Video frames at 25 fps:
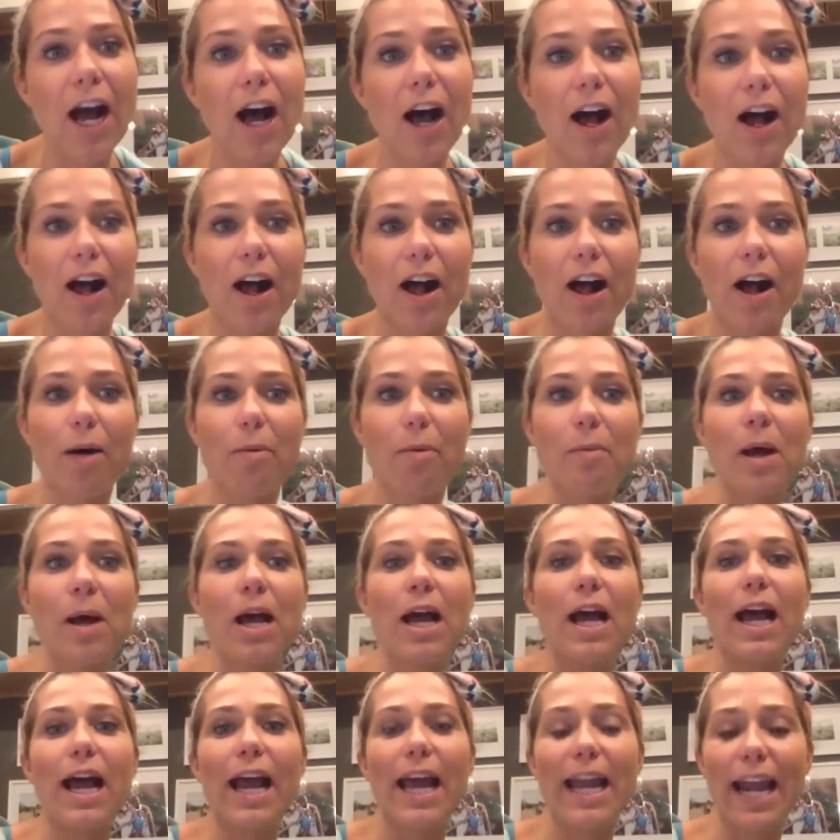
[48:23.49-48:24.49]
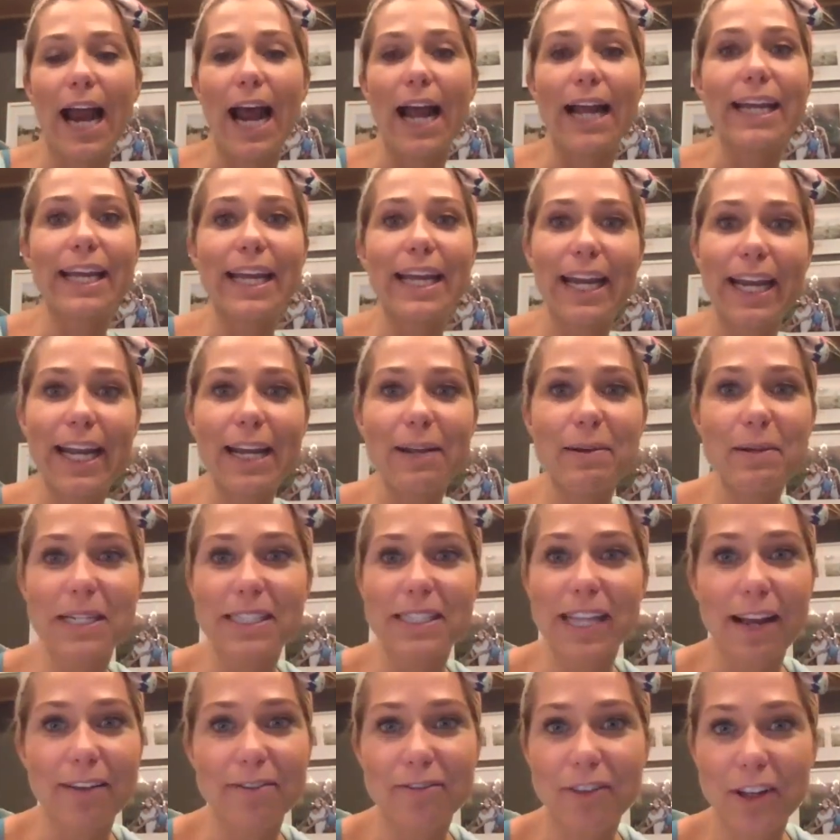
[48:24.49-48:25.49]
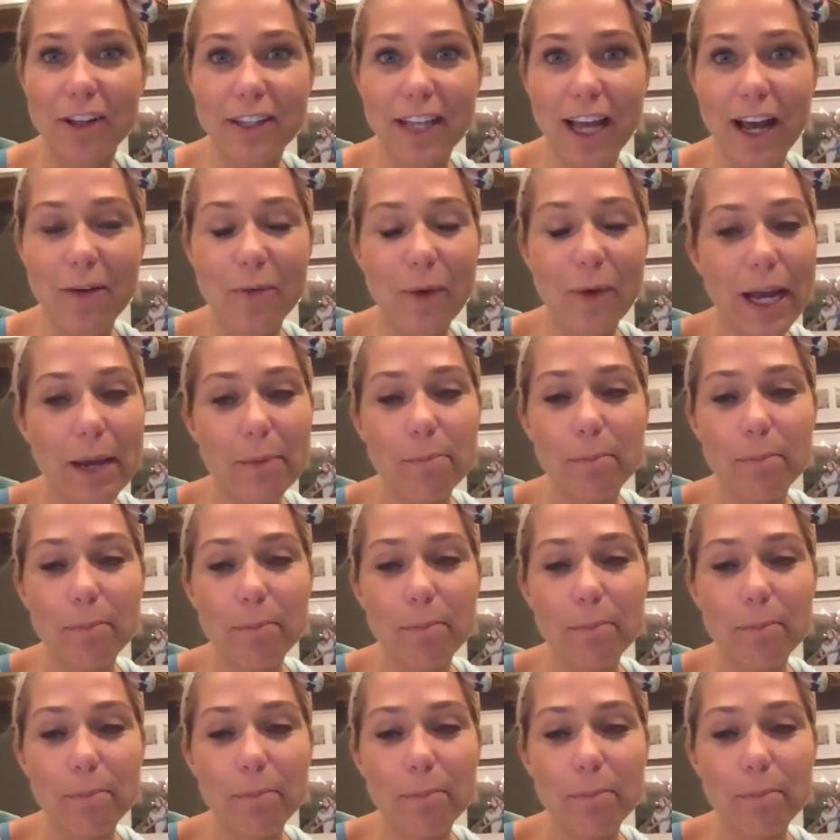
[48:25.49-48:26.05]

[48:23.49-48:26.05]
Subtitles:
And I get it, because I felt that way.